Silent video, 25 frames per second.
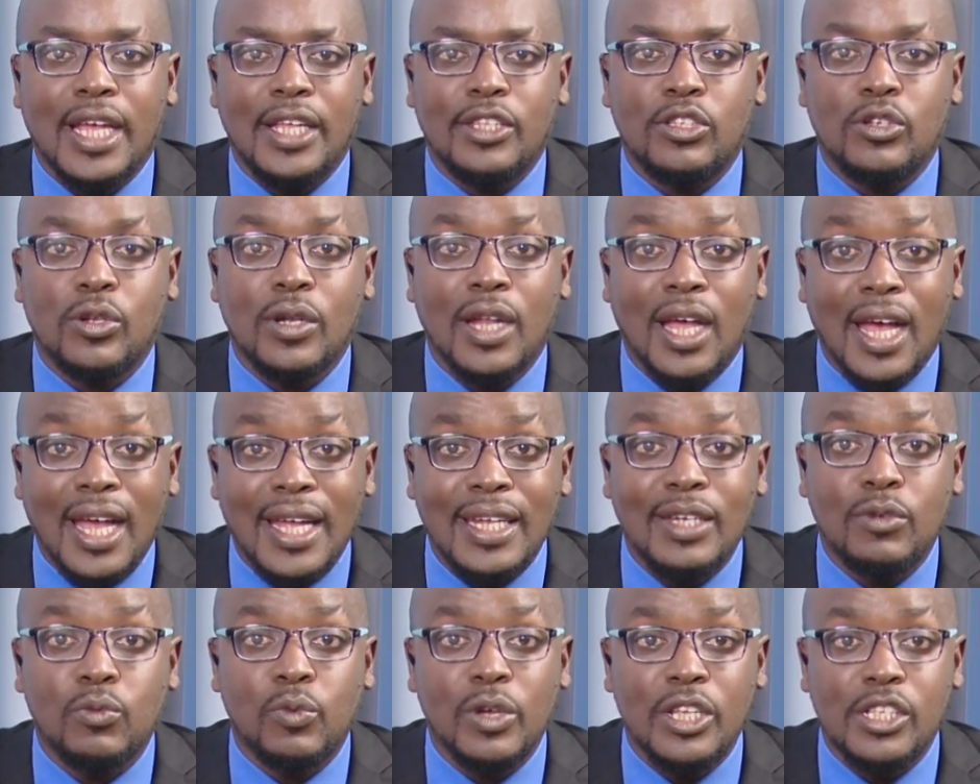
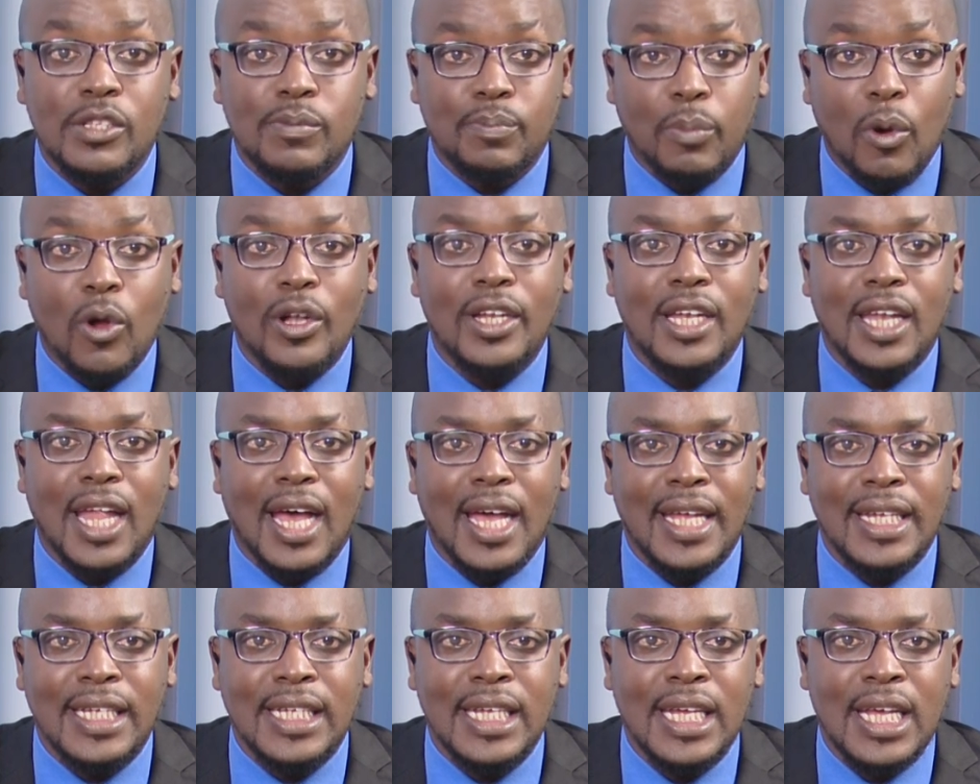Tonight, we
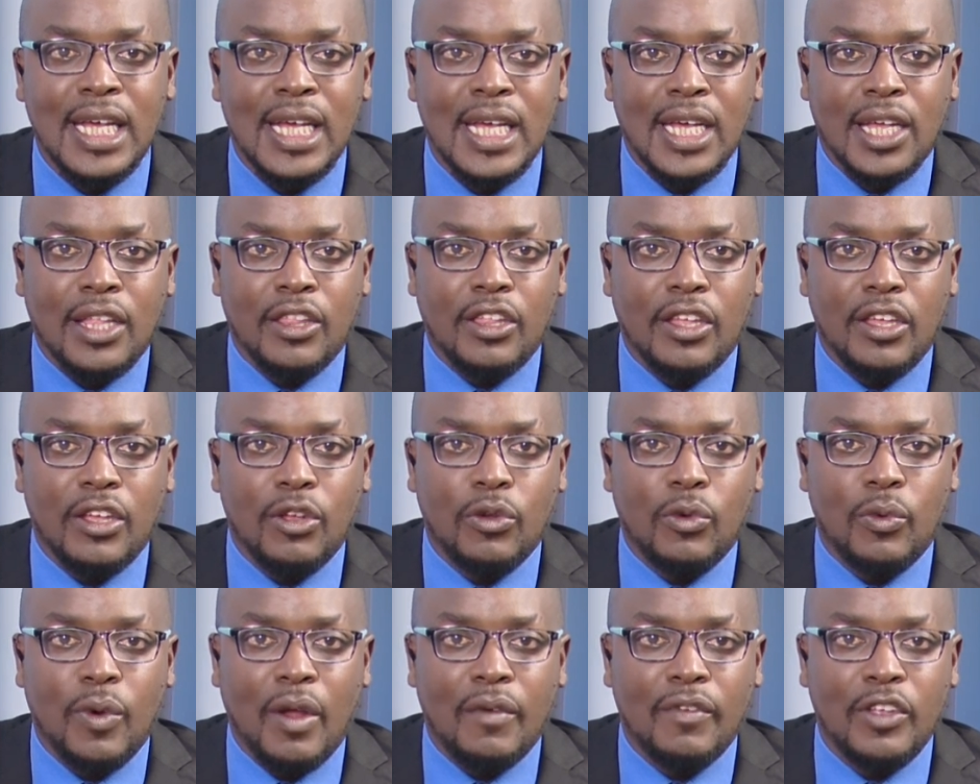spotlight the
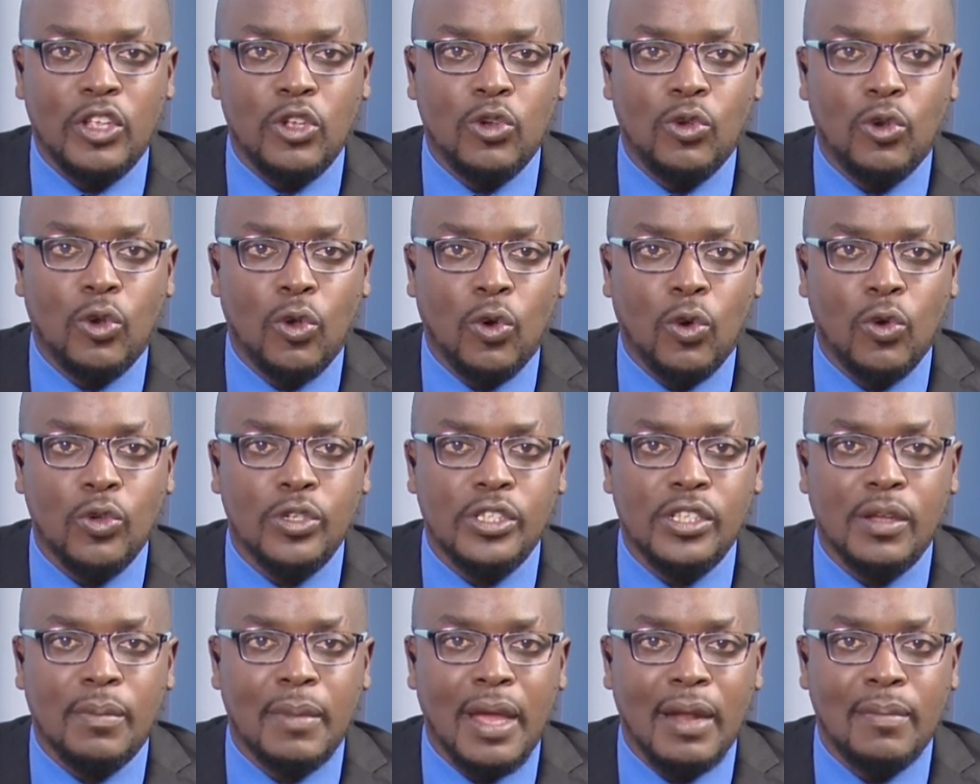Revenue
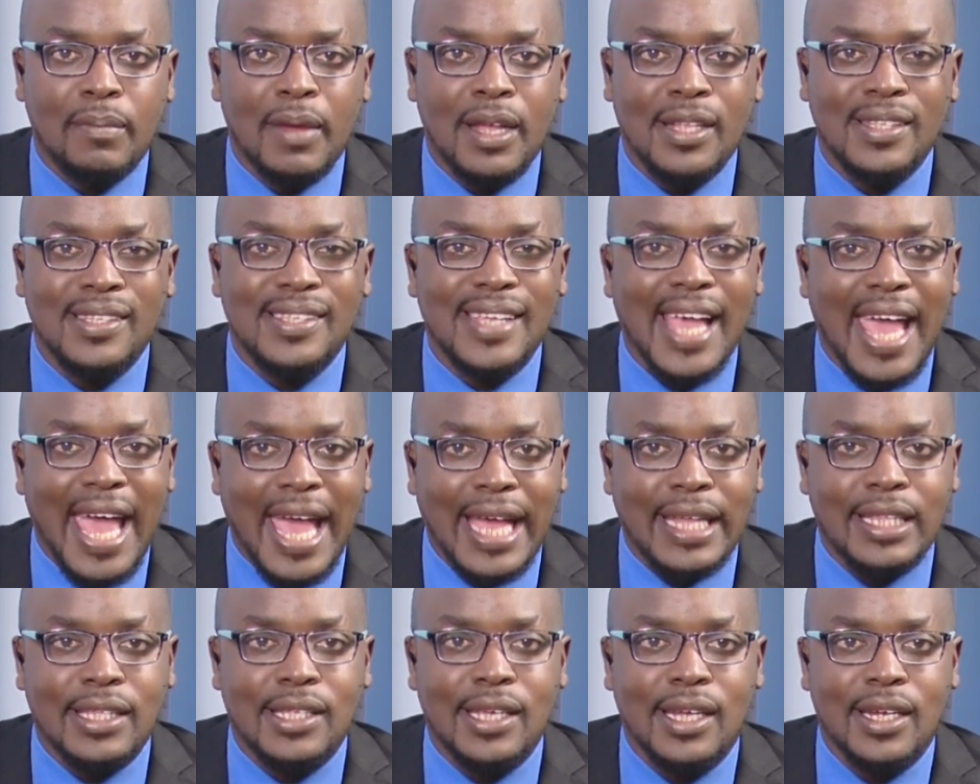Laws Amendments
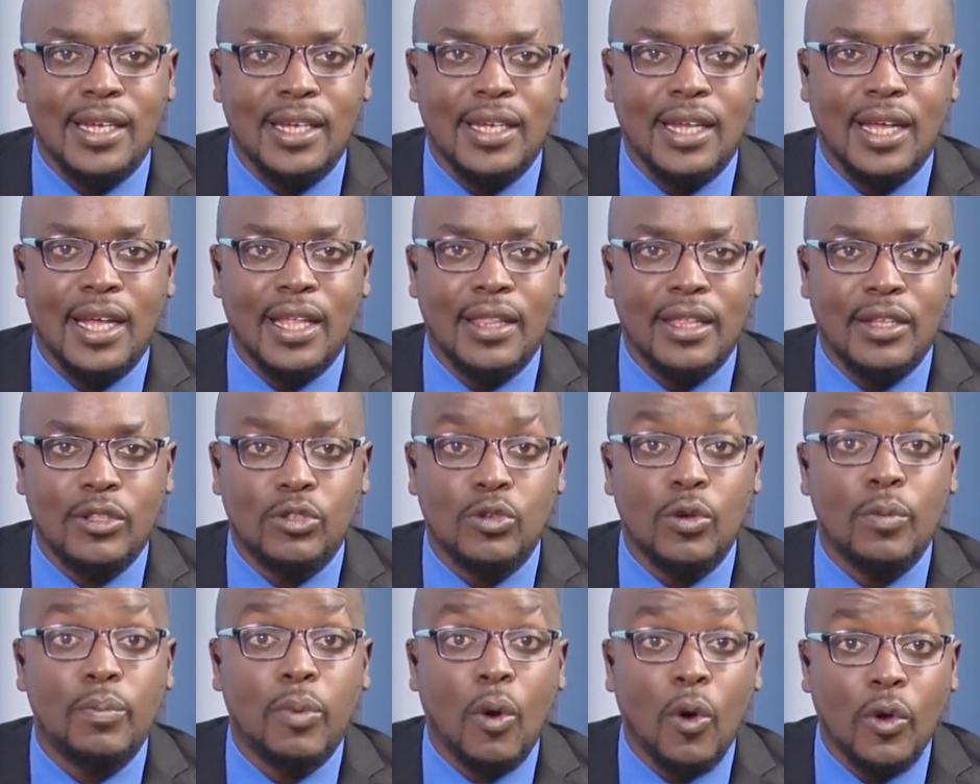Act and the
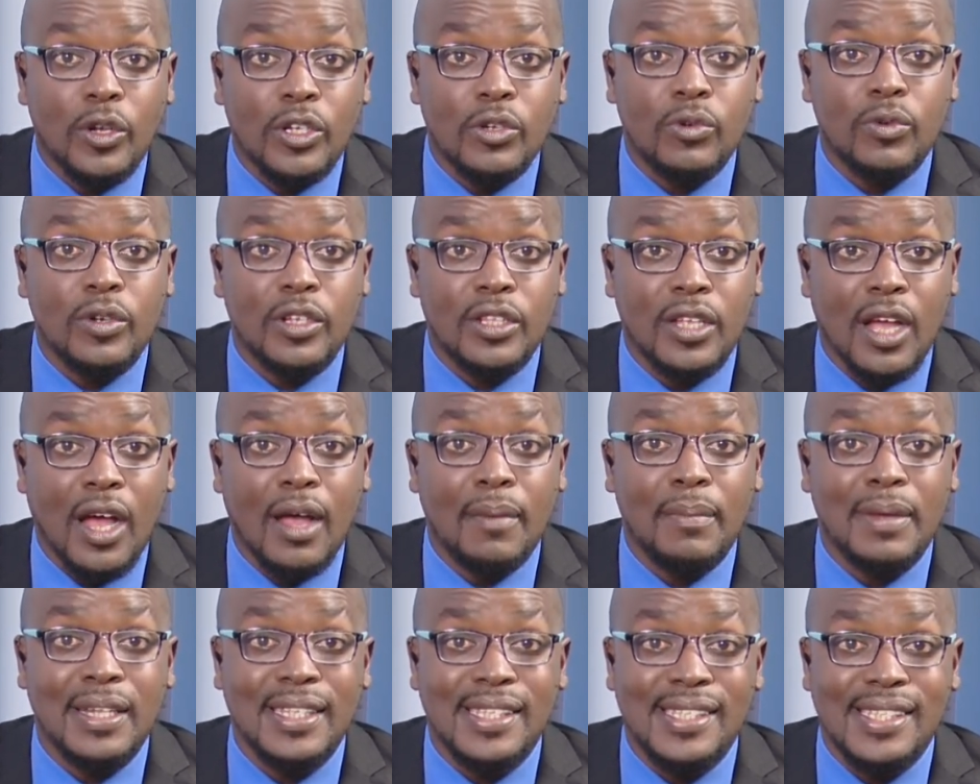two-pot
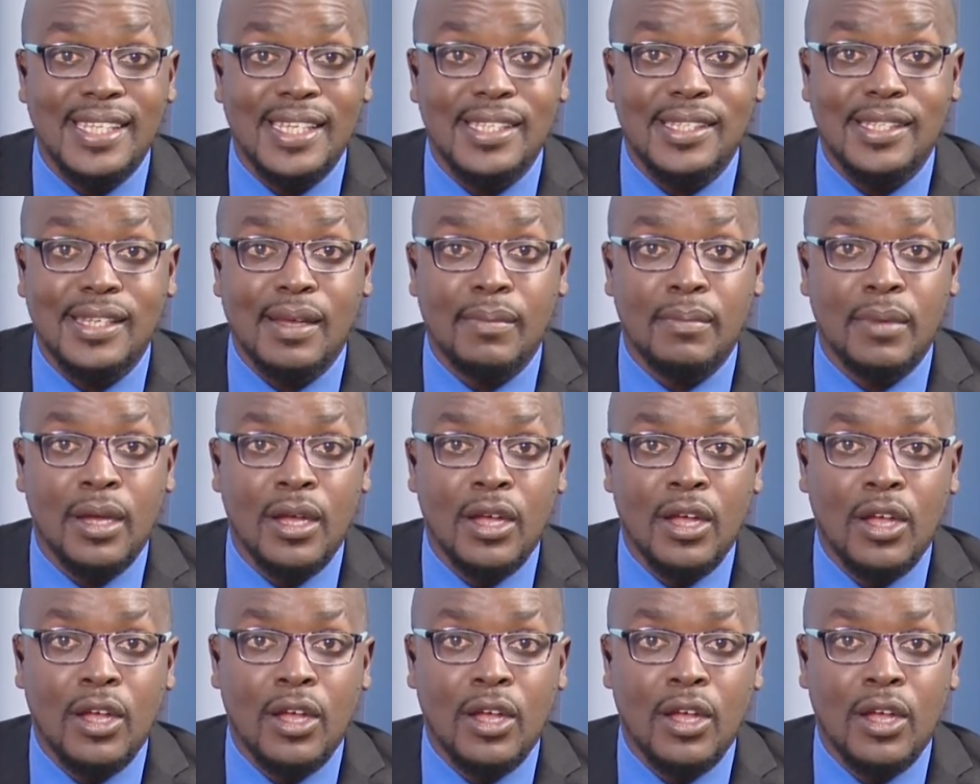retirement system,